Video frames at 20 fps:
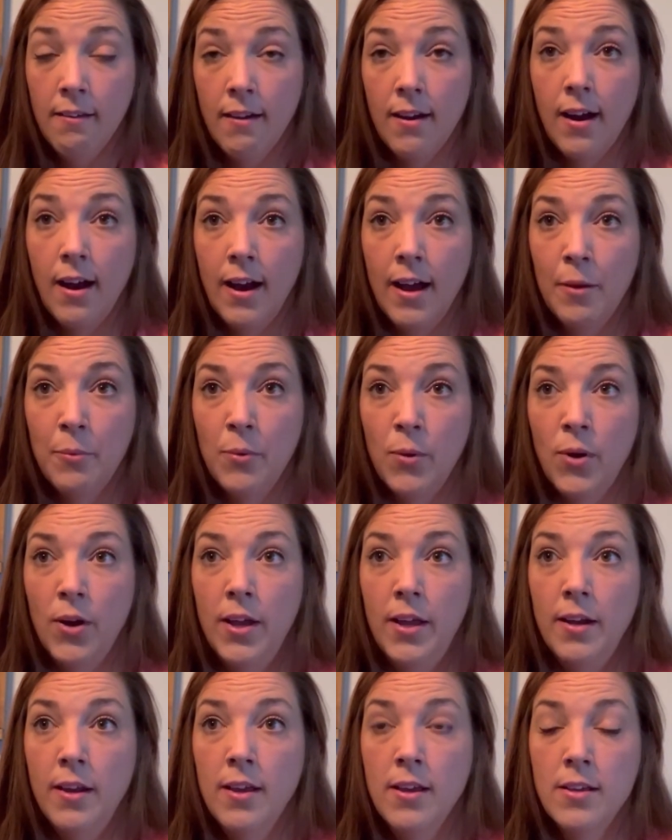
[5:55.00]
I
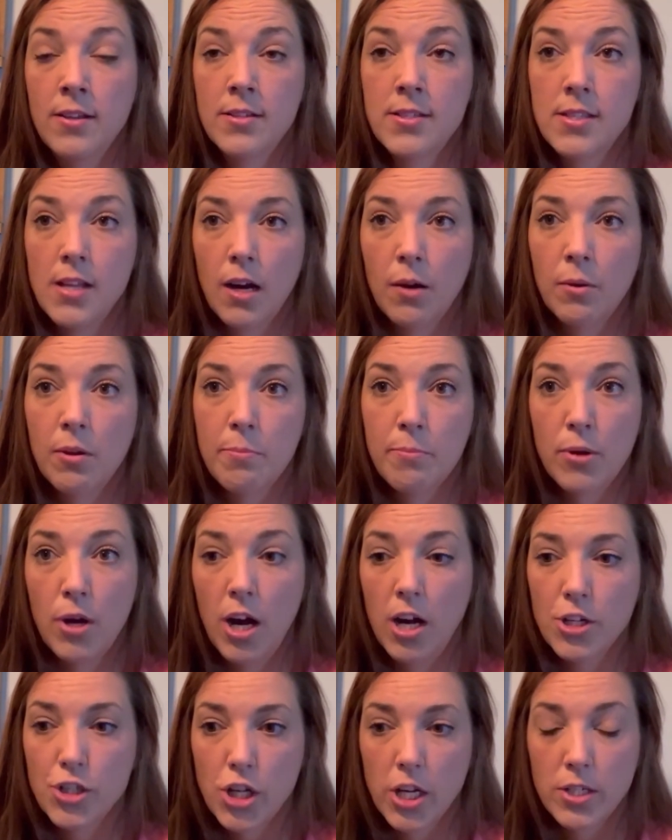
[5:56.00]
would start with
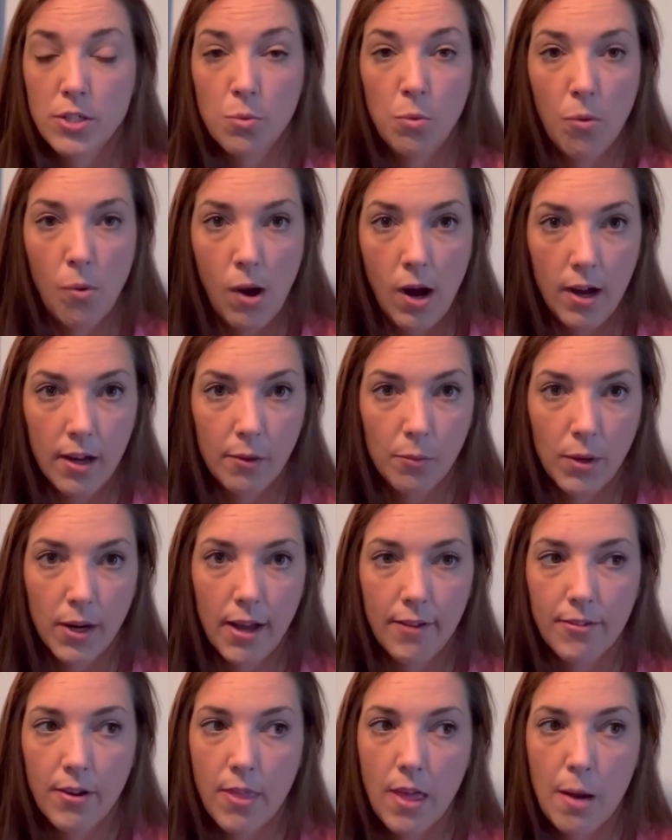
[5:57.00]
project one,
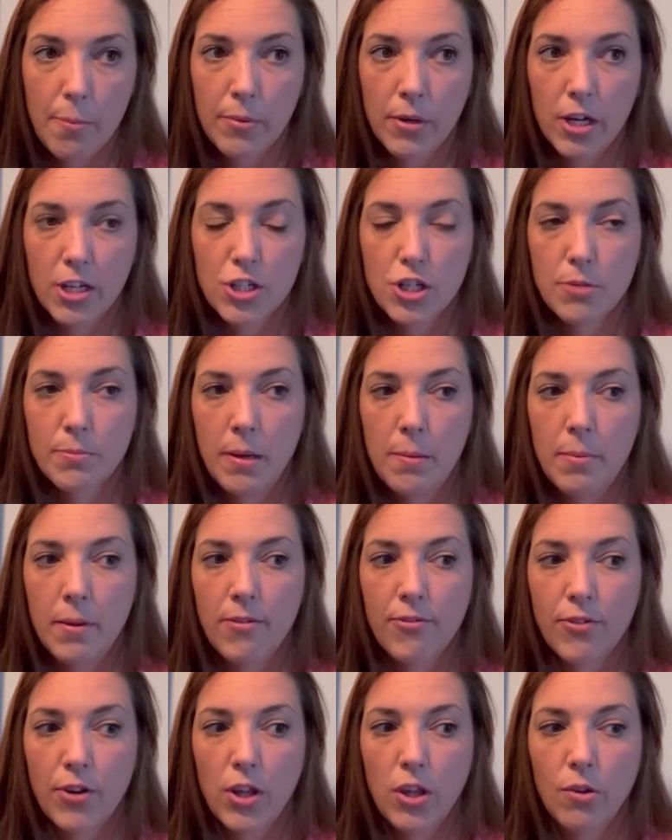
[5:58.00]
whatever that project might be
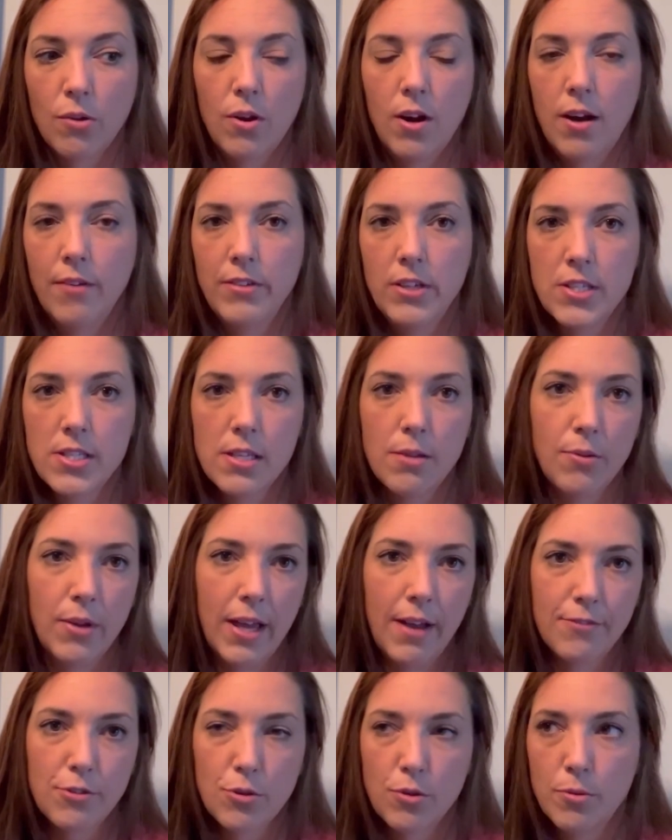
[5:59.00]
for you. Obviously, we
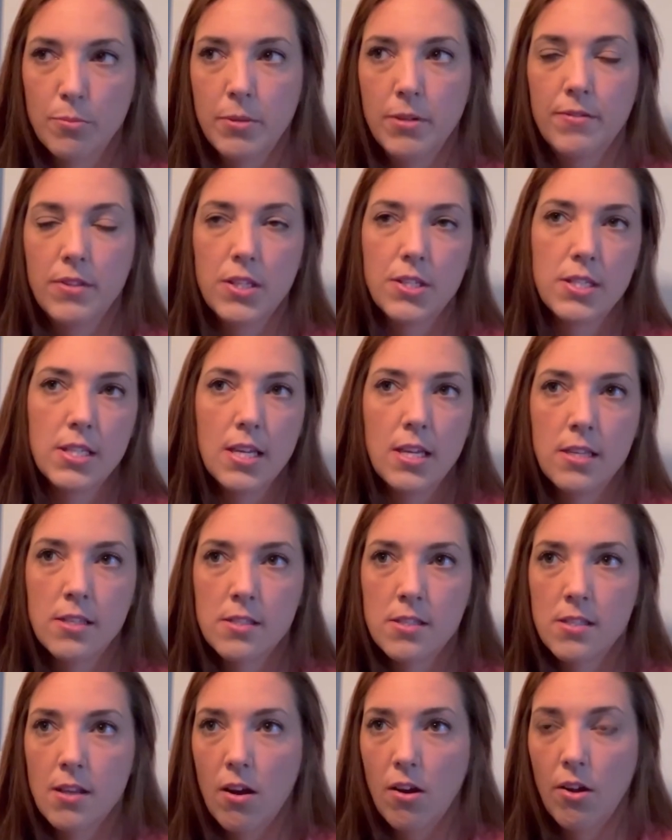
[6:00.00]
have to remove the
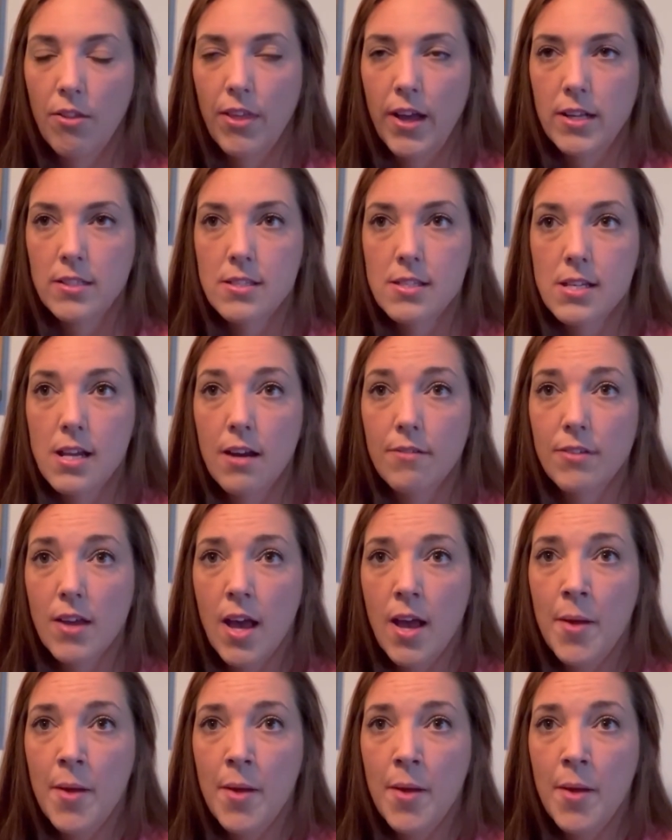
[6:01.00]
seats, all that stuff.